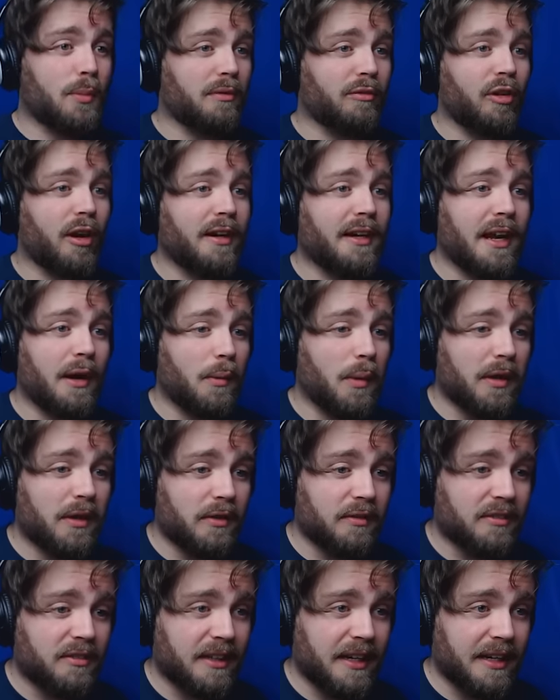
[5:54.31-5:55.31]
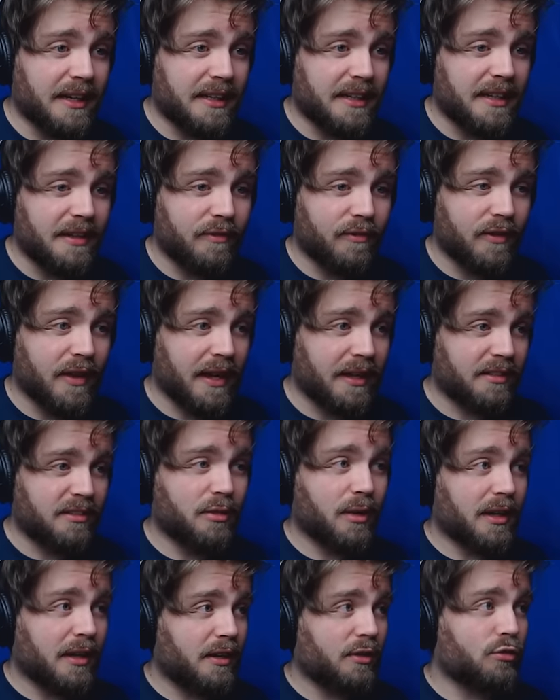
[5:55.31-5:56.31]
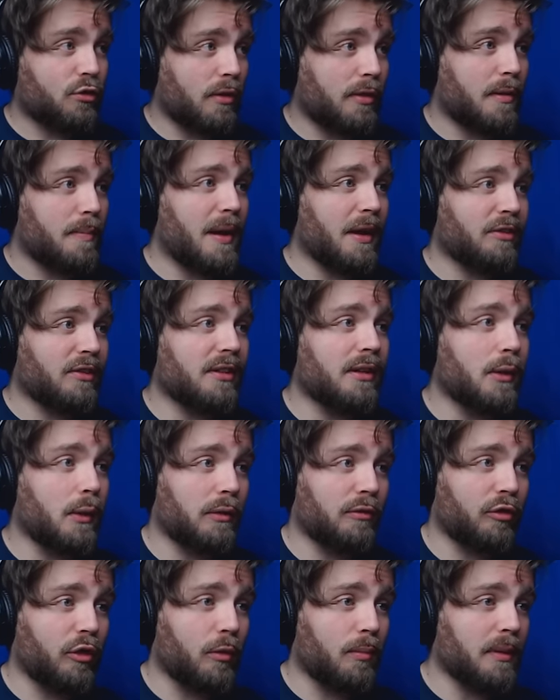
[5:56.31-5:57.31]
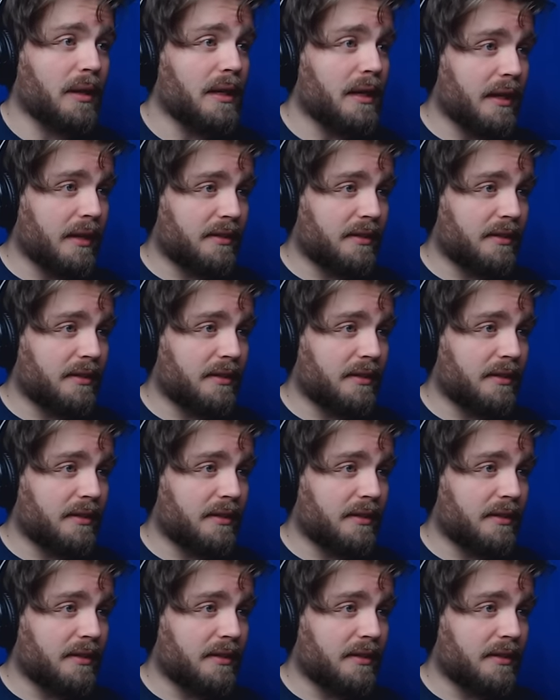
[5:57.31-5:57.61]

but right now I don't see any need for that, so I'm going to drop the mountaineering rope.